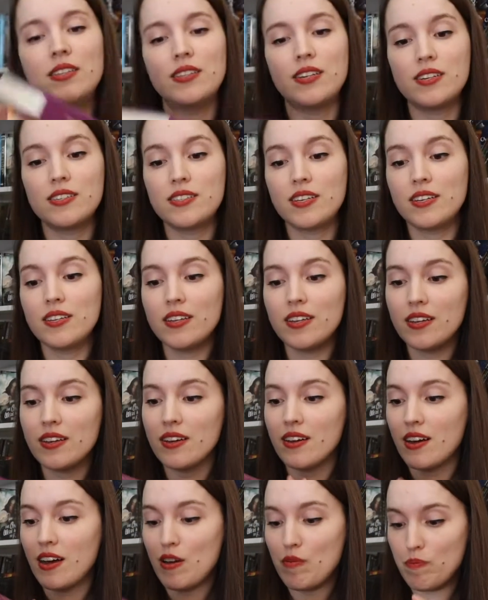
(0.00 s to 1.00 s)
They're sending
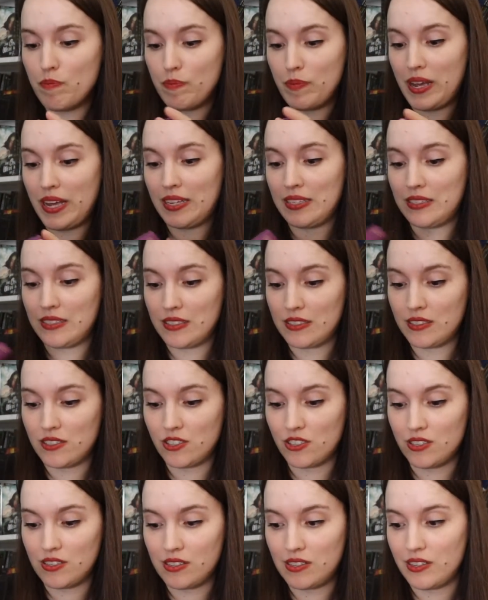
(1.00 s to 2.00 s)
amazing
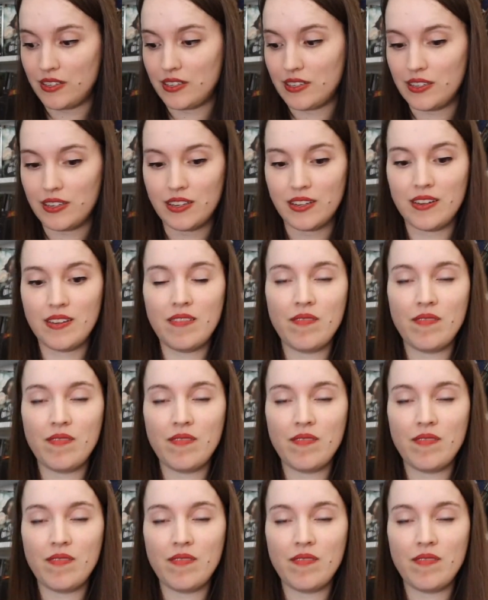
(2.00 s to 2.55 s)
editions lately.